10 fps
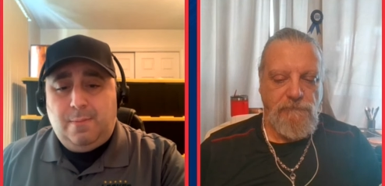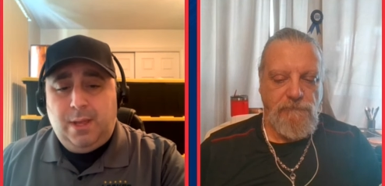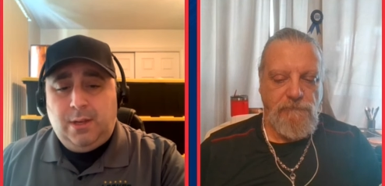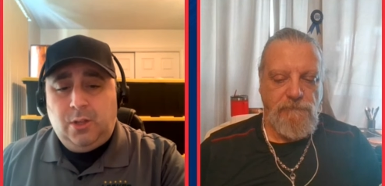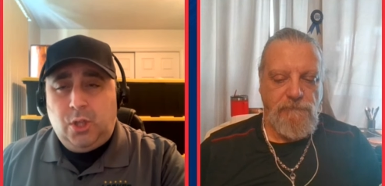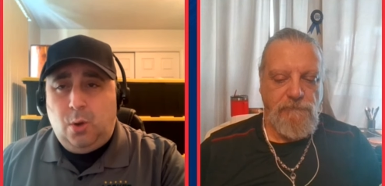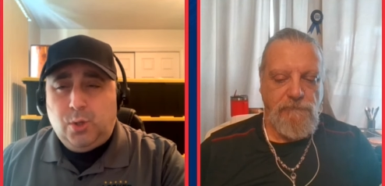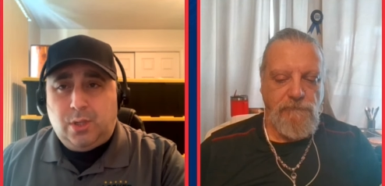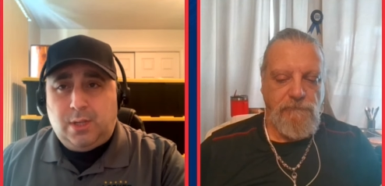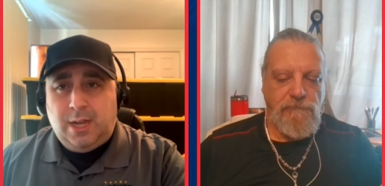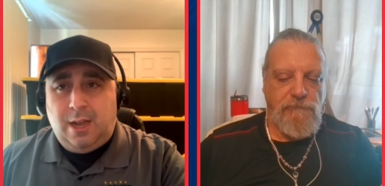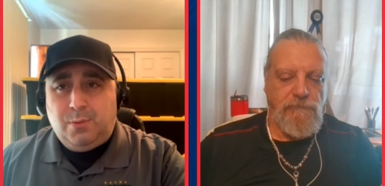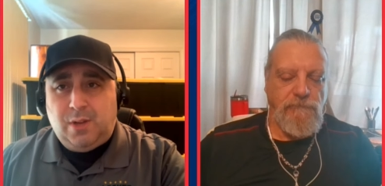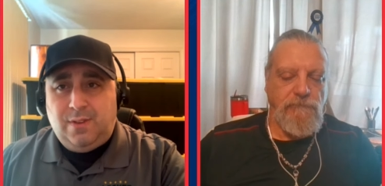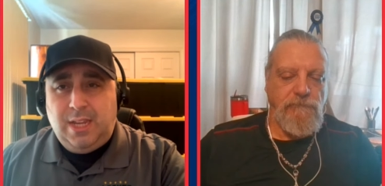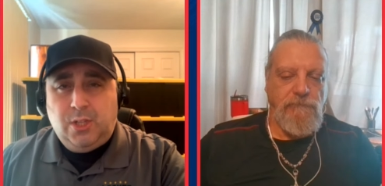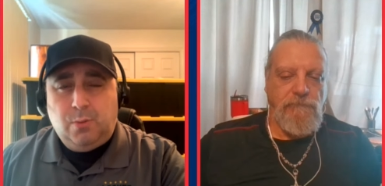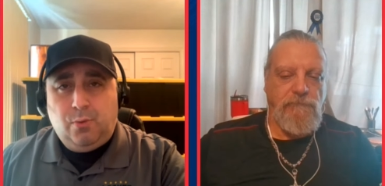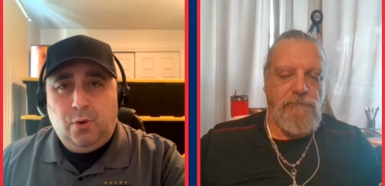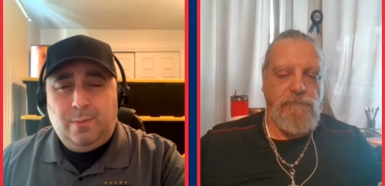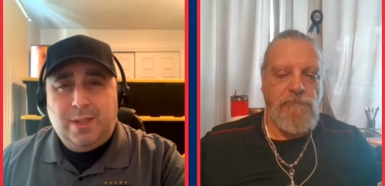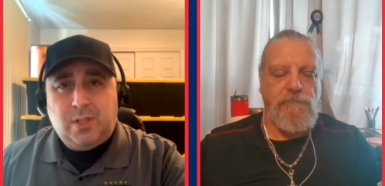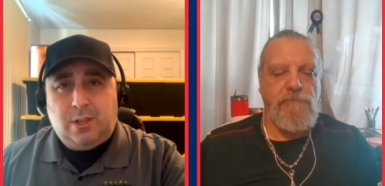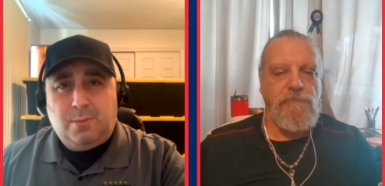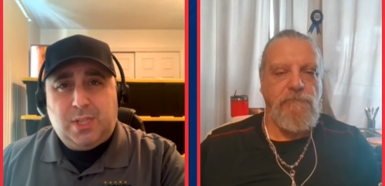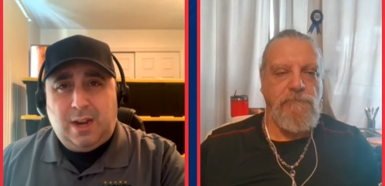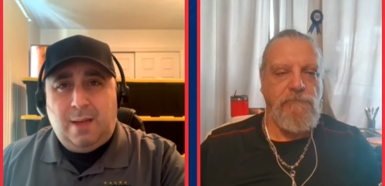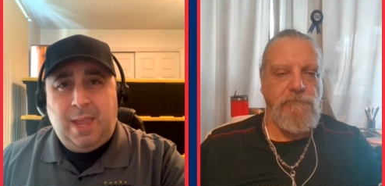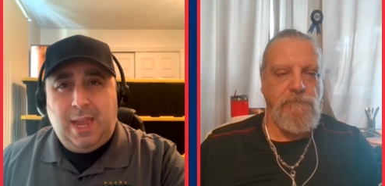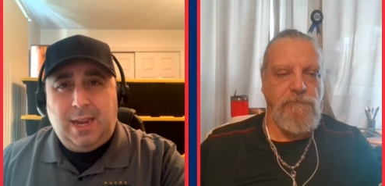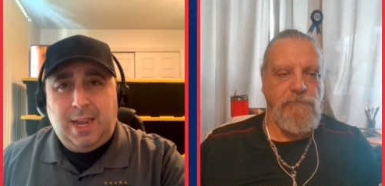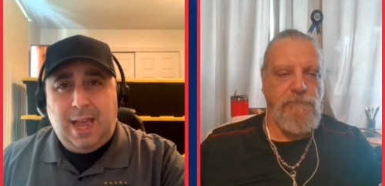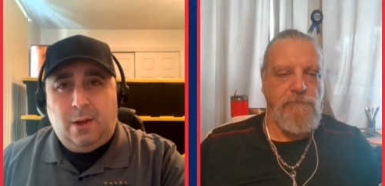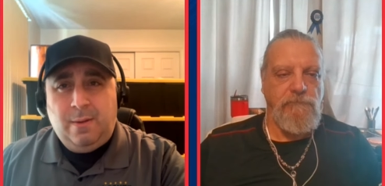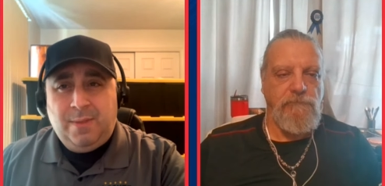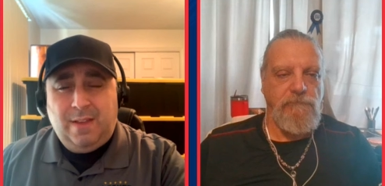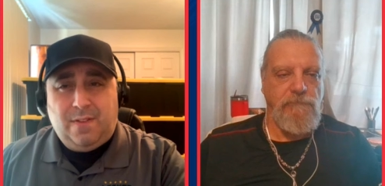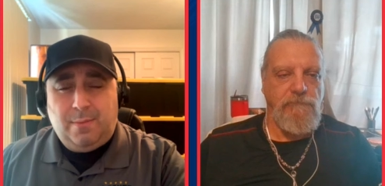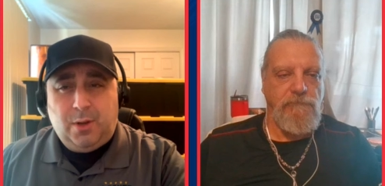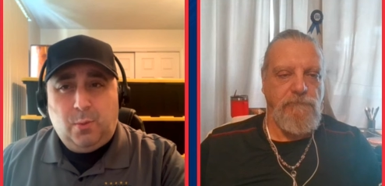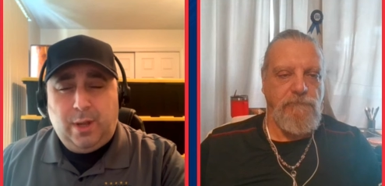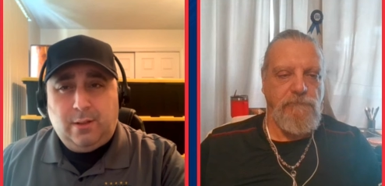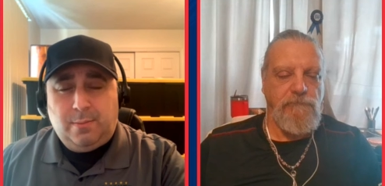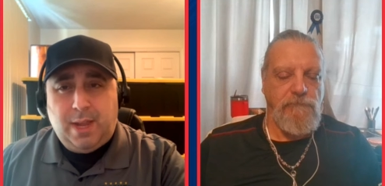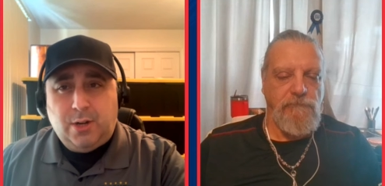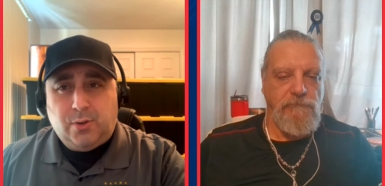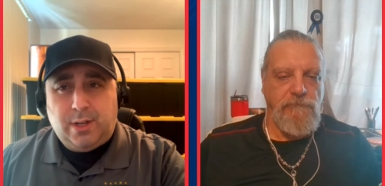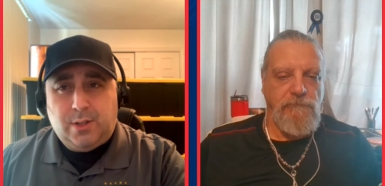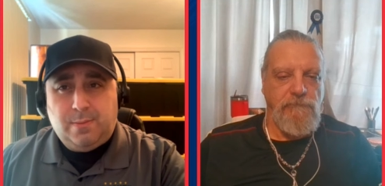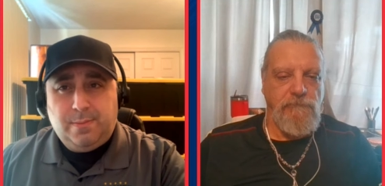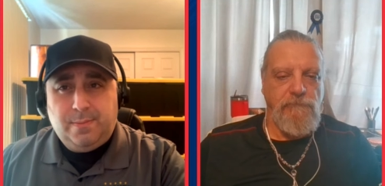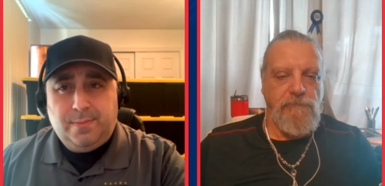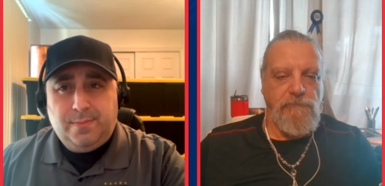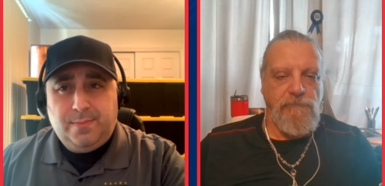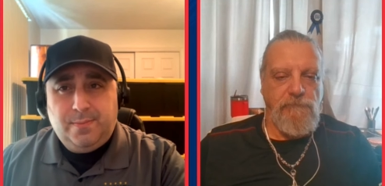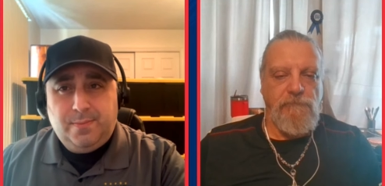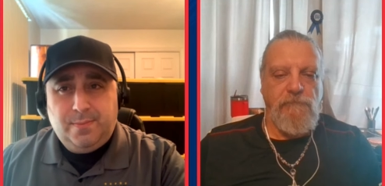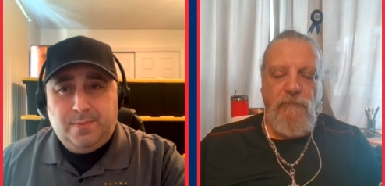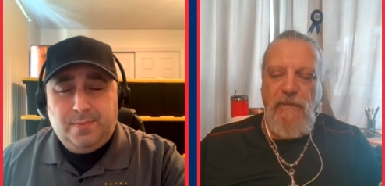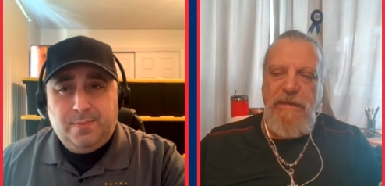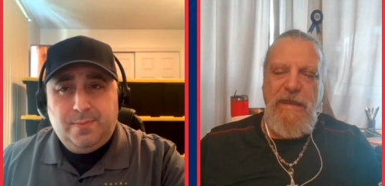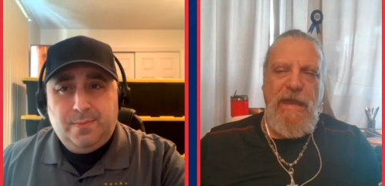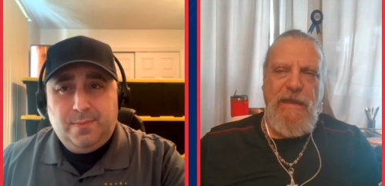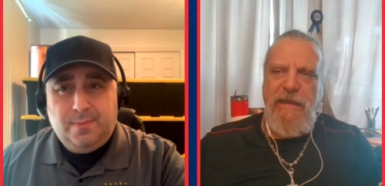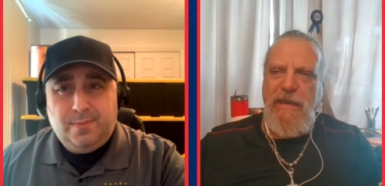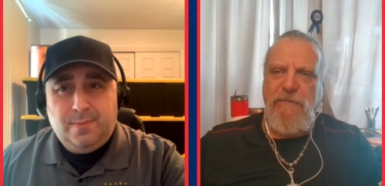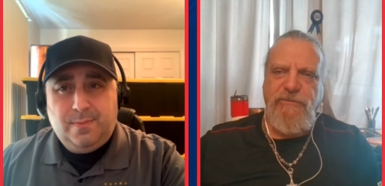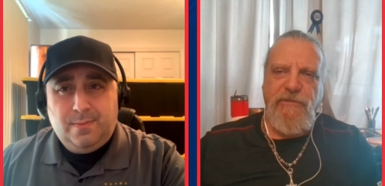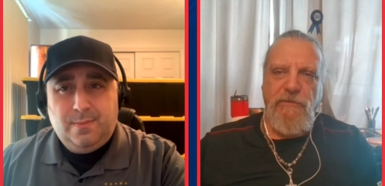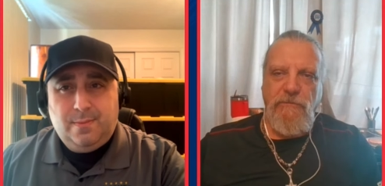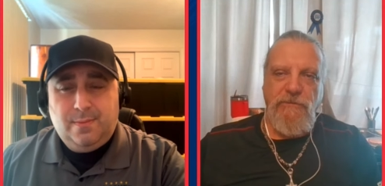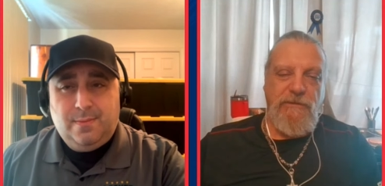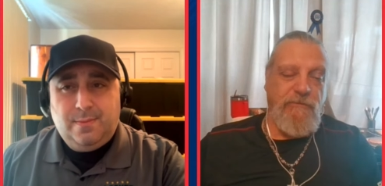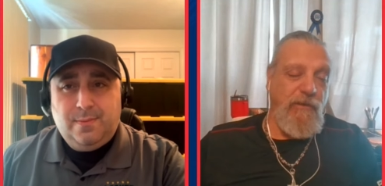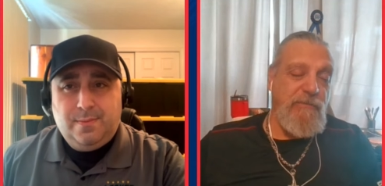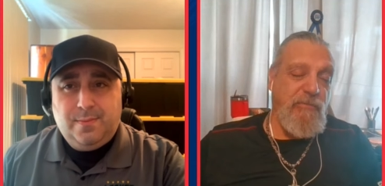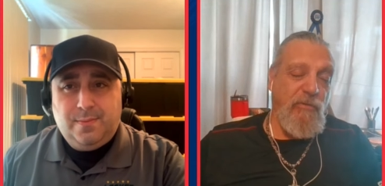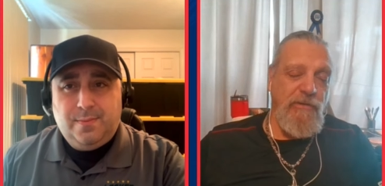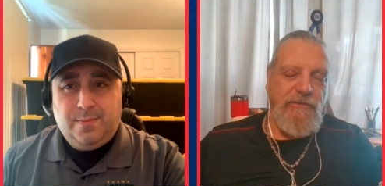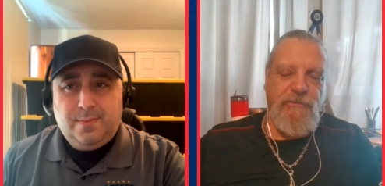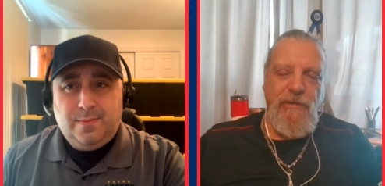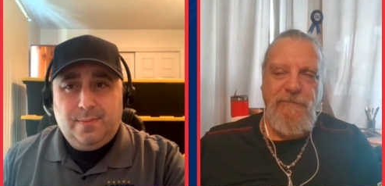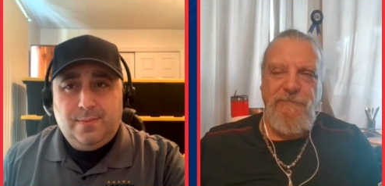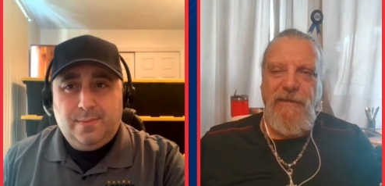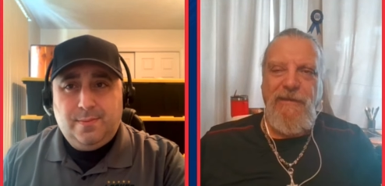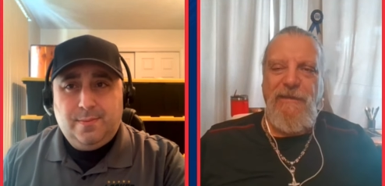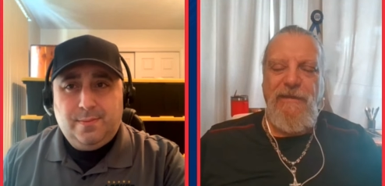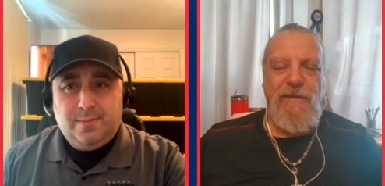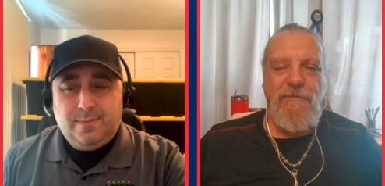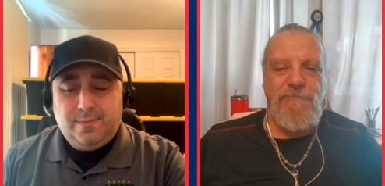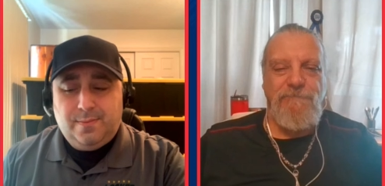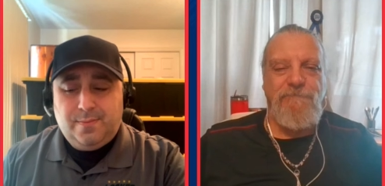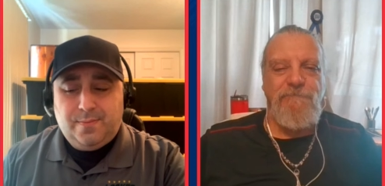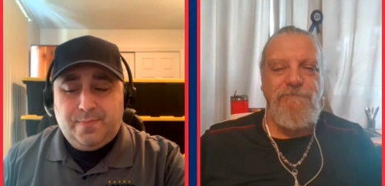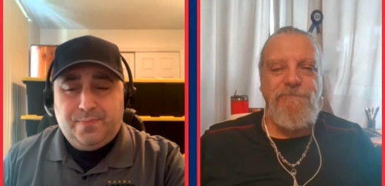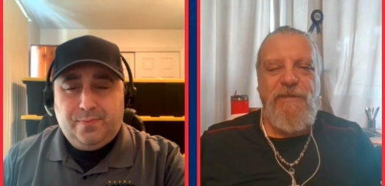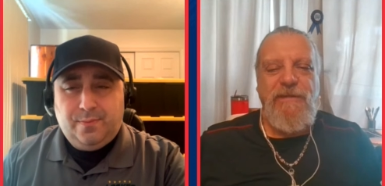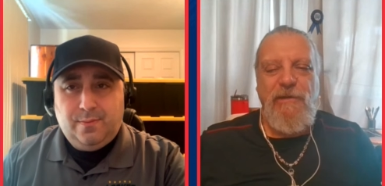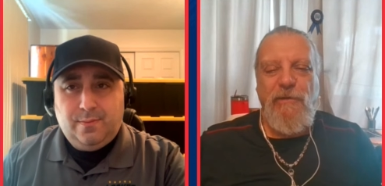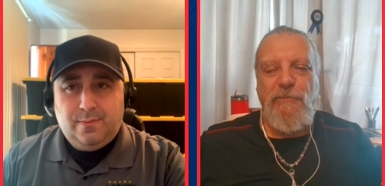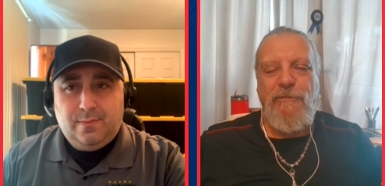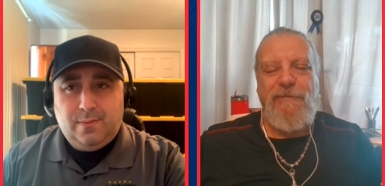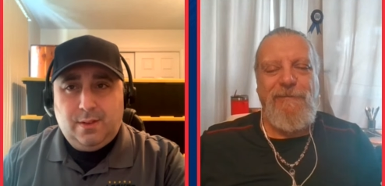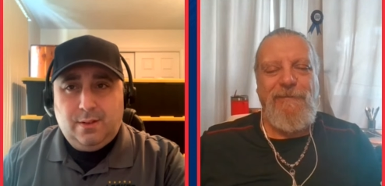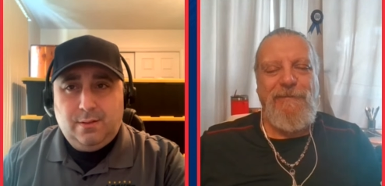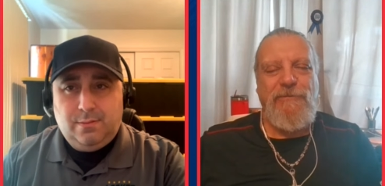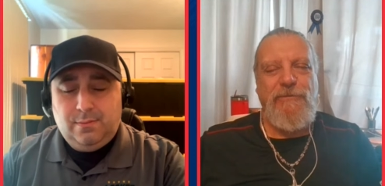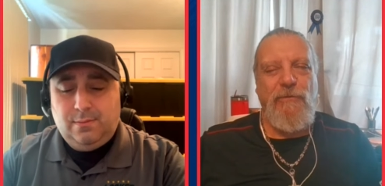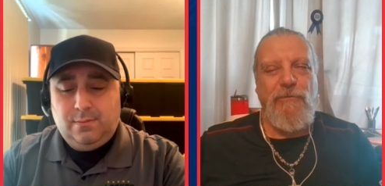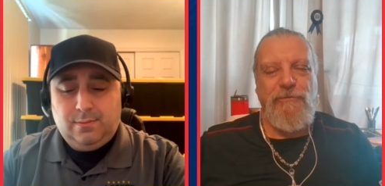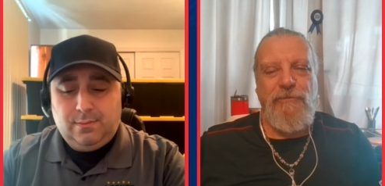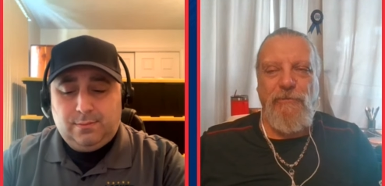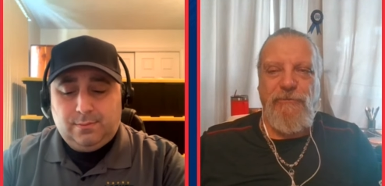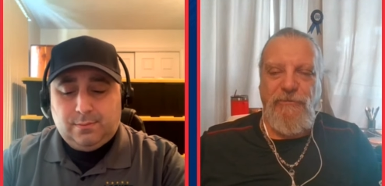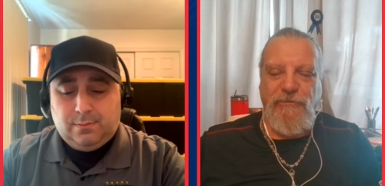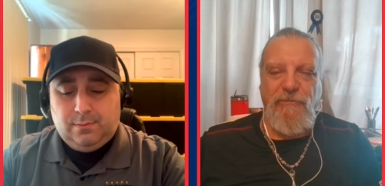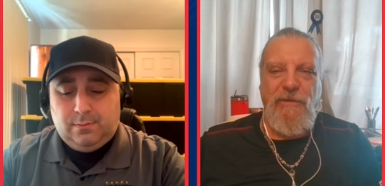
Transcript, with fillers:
Speaker 1: opinion, those are the types of needs improvement slips that I'm handing out if I'm the New England Patriots.
Speaker 2: Yeah, absolutely. Great points, man. Um, you know, Those, those are some